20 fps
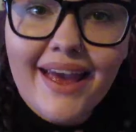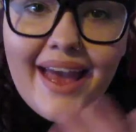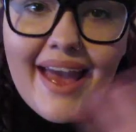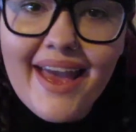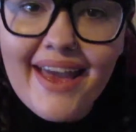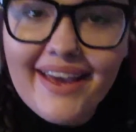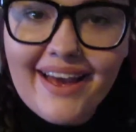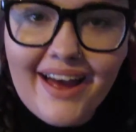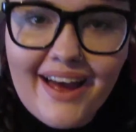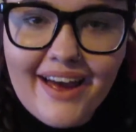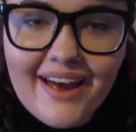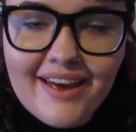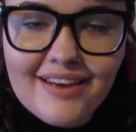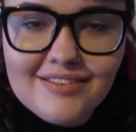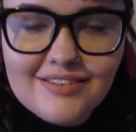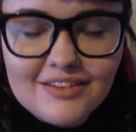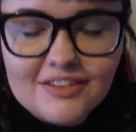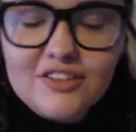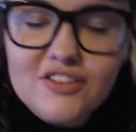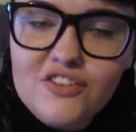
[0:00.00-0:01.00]
Hey
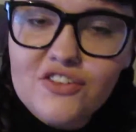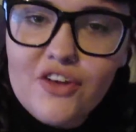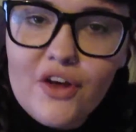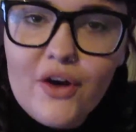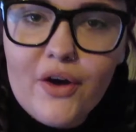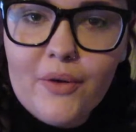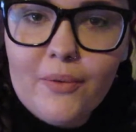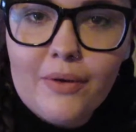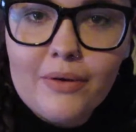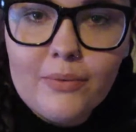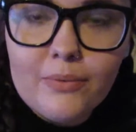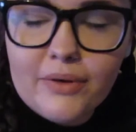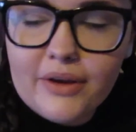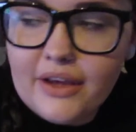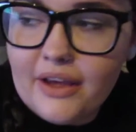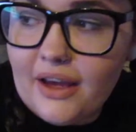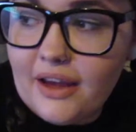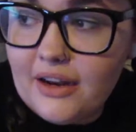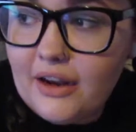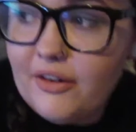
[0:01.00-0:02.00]
guys, so
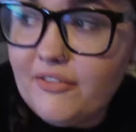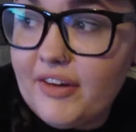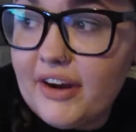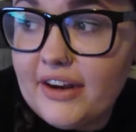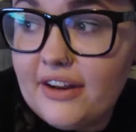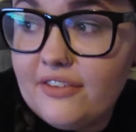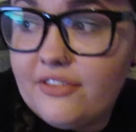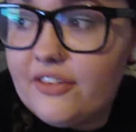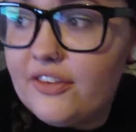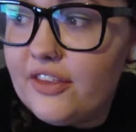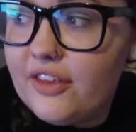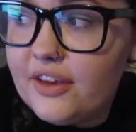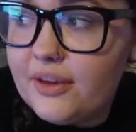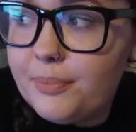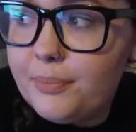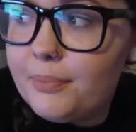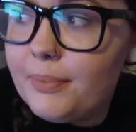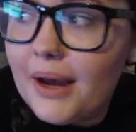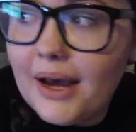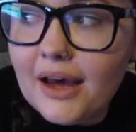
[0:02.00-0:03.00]
we are now ready for
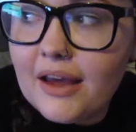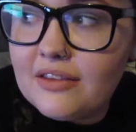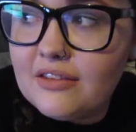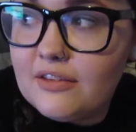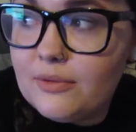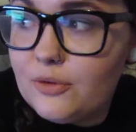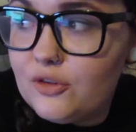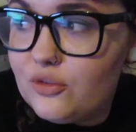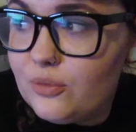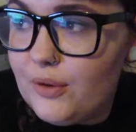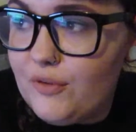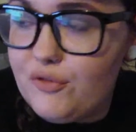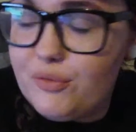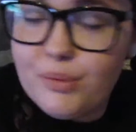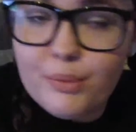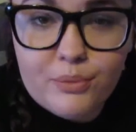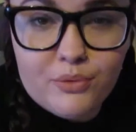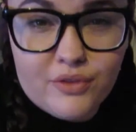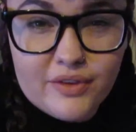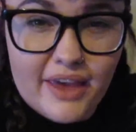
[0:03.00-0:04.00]
the party. We're just waiting for
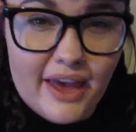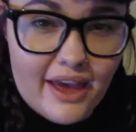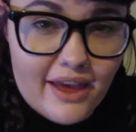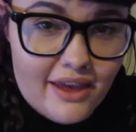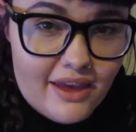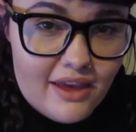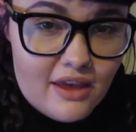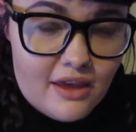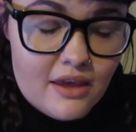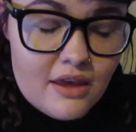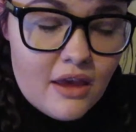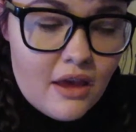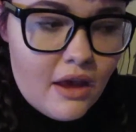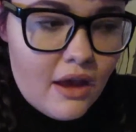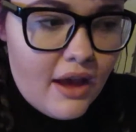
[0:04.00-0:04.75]
people to get here.